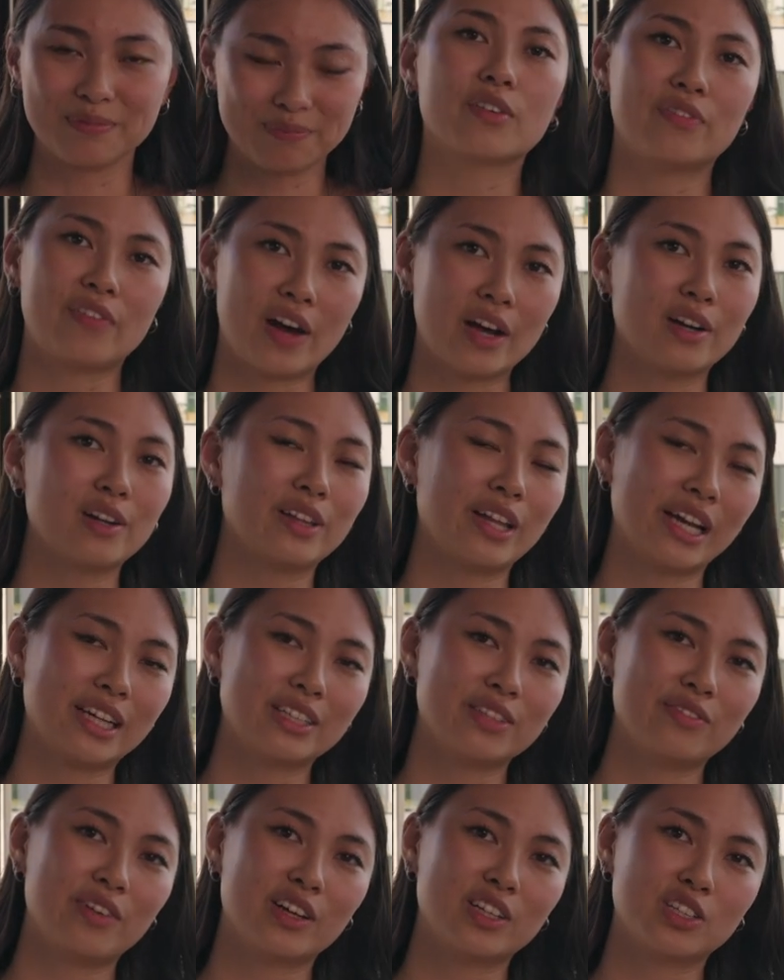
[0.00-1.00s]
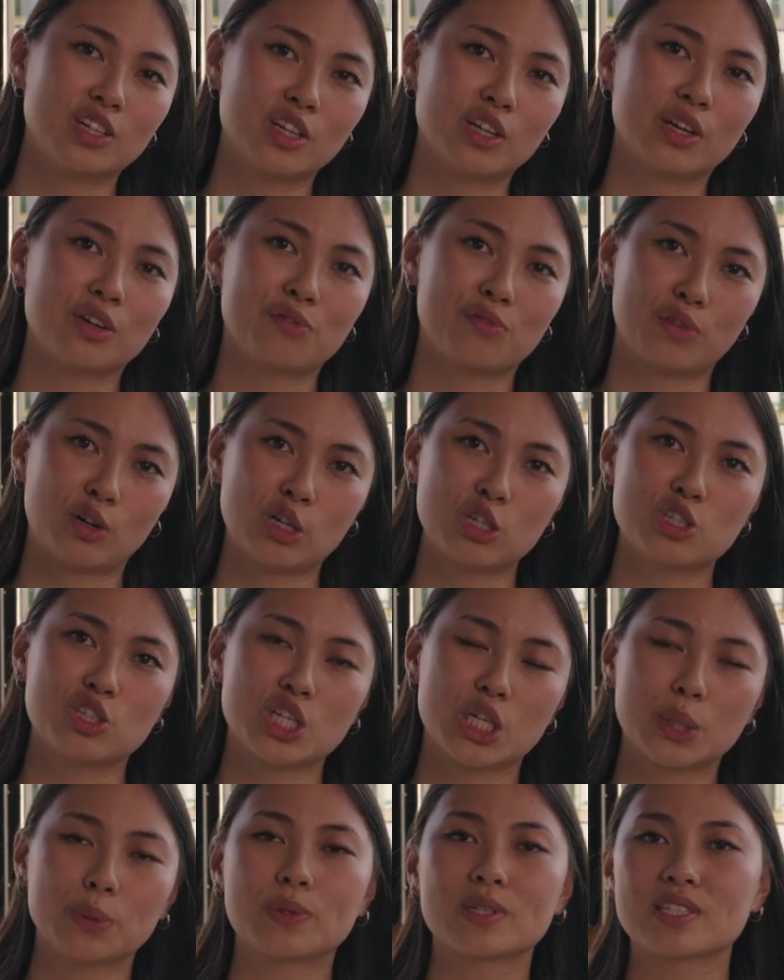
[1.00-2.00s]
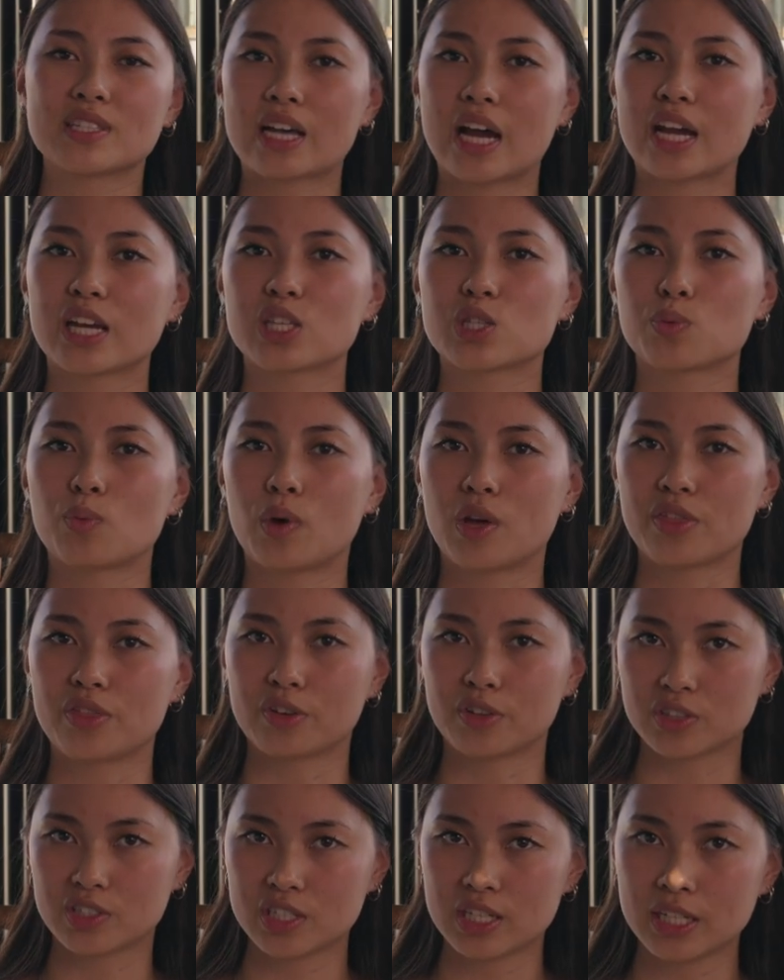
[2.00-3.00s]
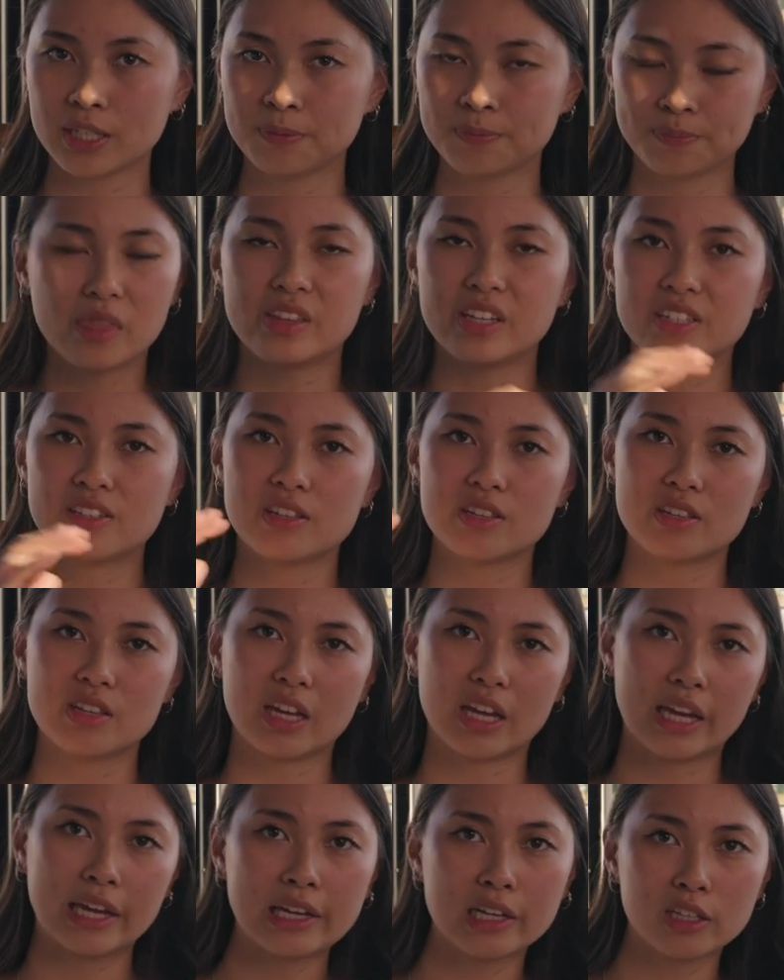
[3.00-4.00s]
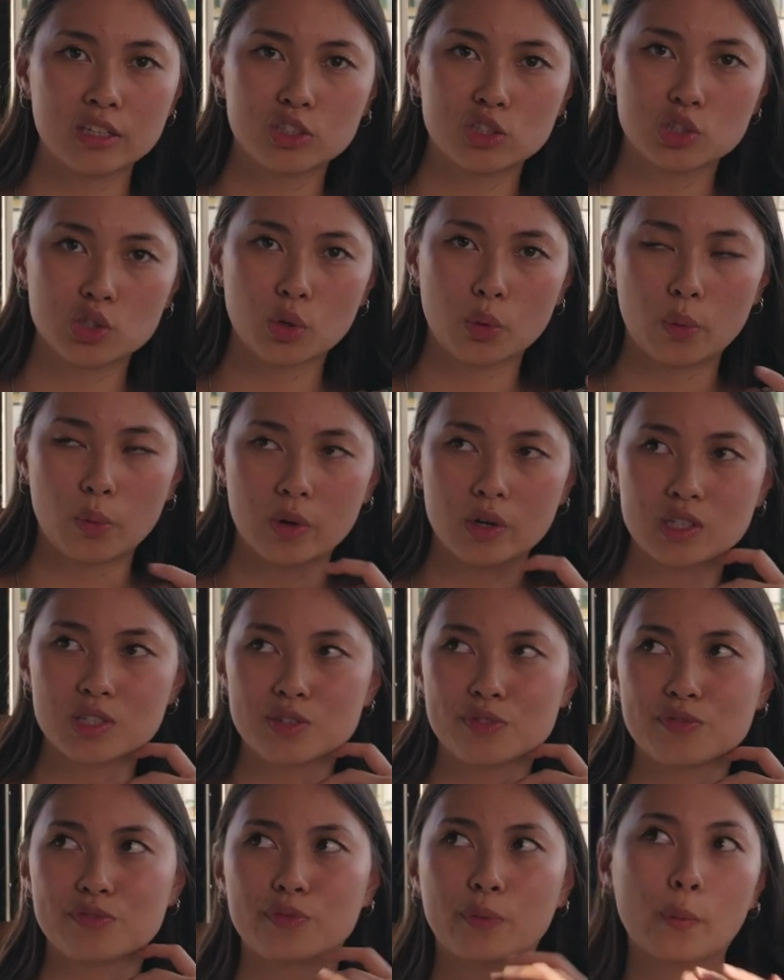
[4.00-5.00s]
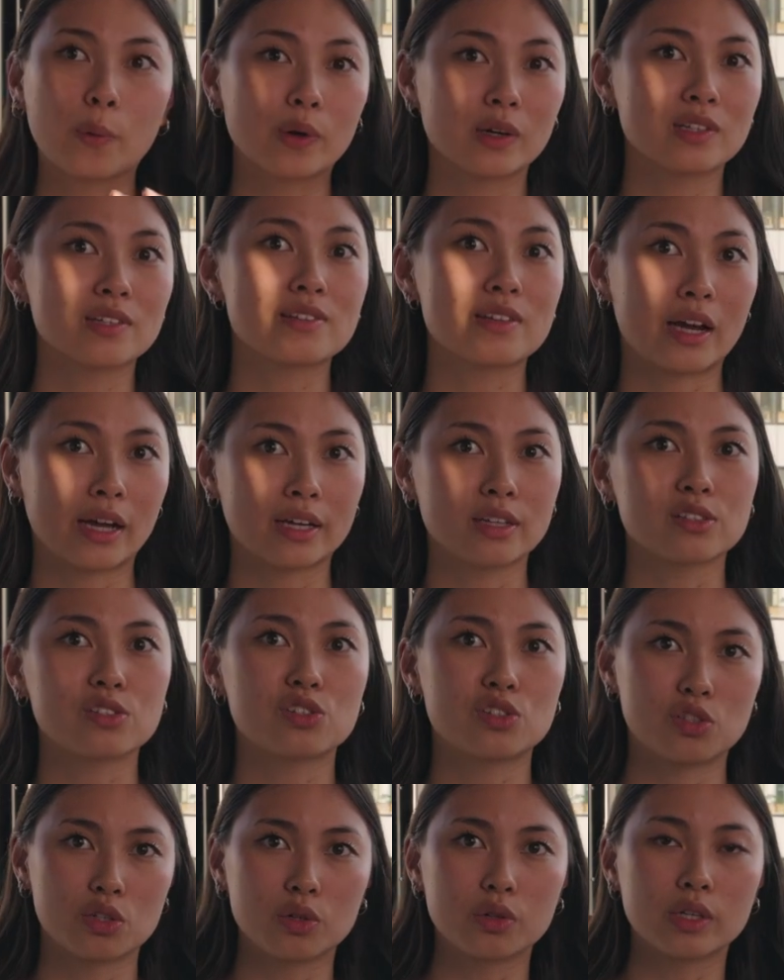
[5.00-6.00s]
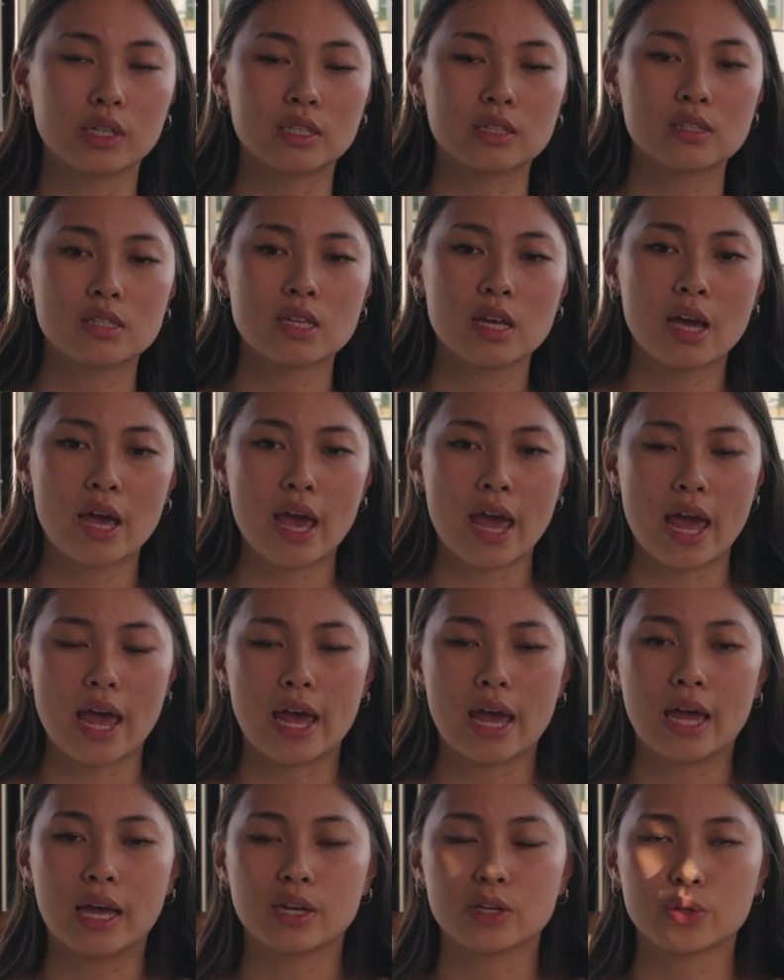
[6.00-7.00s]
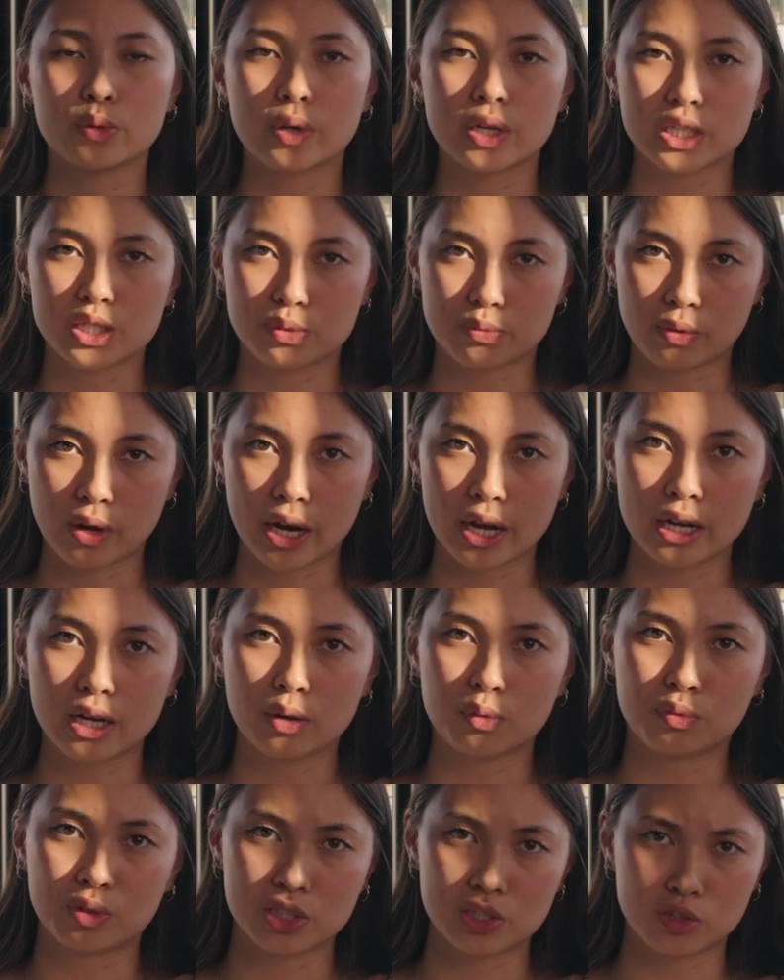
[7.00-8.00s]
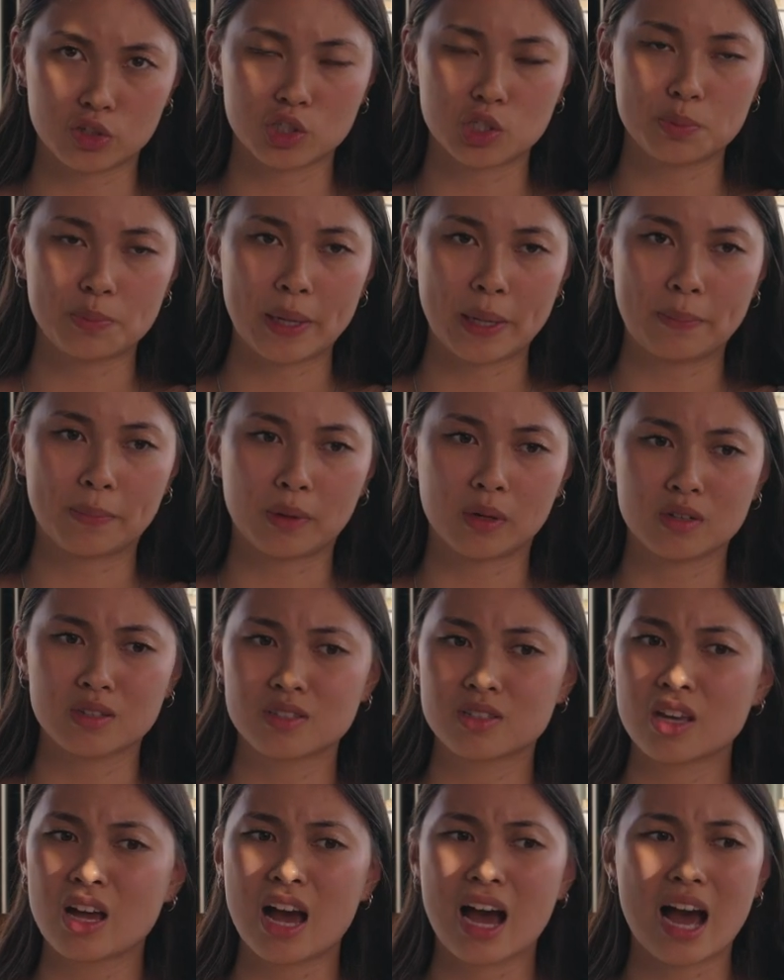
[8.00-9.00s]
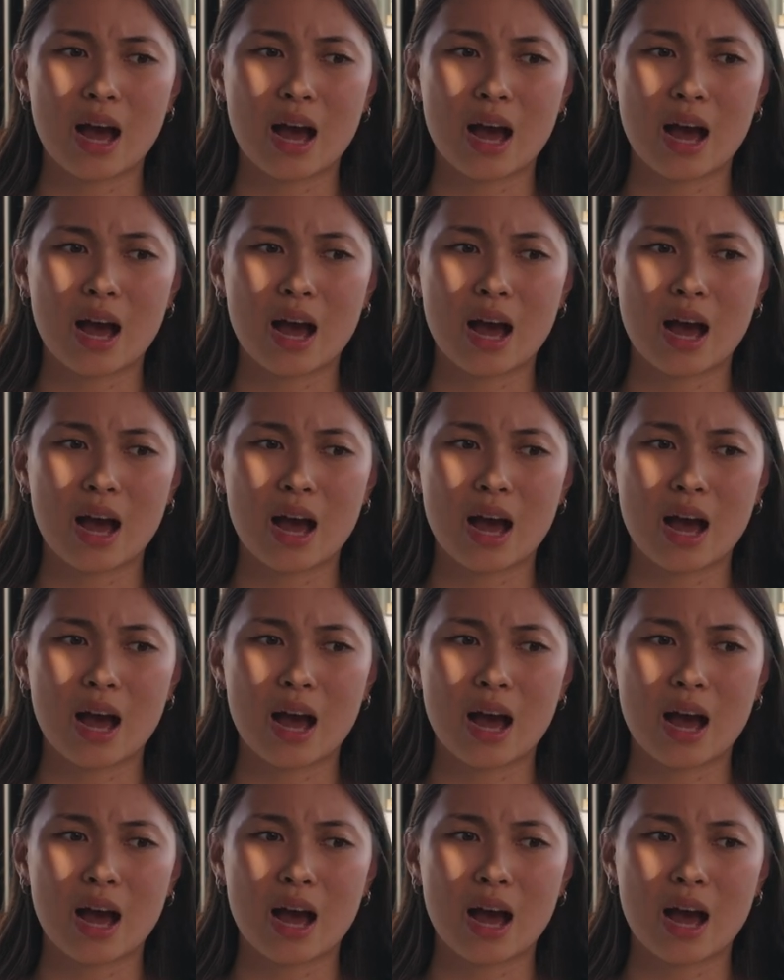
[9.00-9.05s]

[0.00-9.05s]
The final elective I took in first year was Science 113. This is an English course for science students, and you get to write research papers.